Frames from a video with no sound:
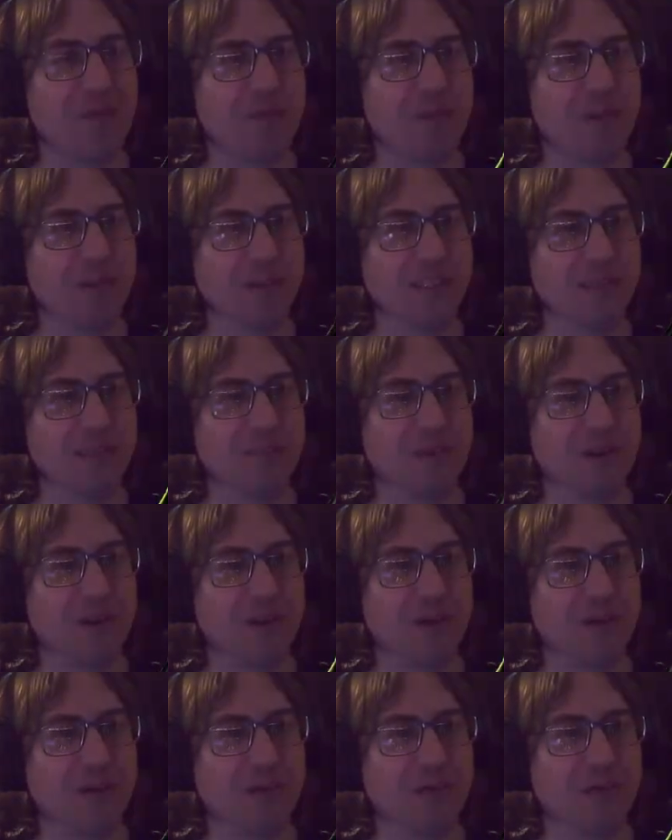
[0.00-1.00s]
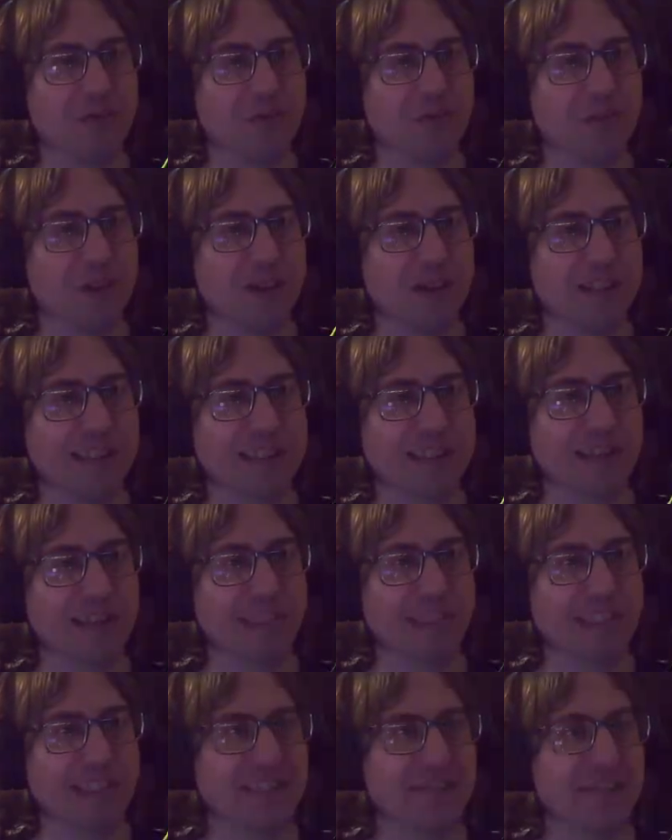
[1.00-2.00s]
a bottom hole that
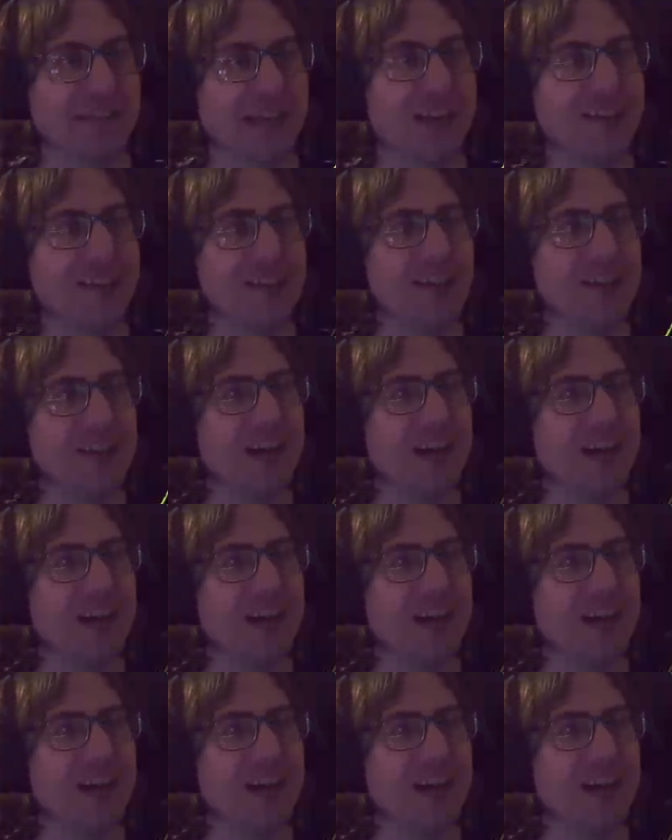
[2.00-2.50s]
stops us doing that.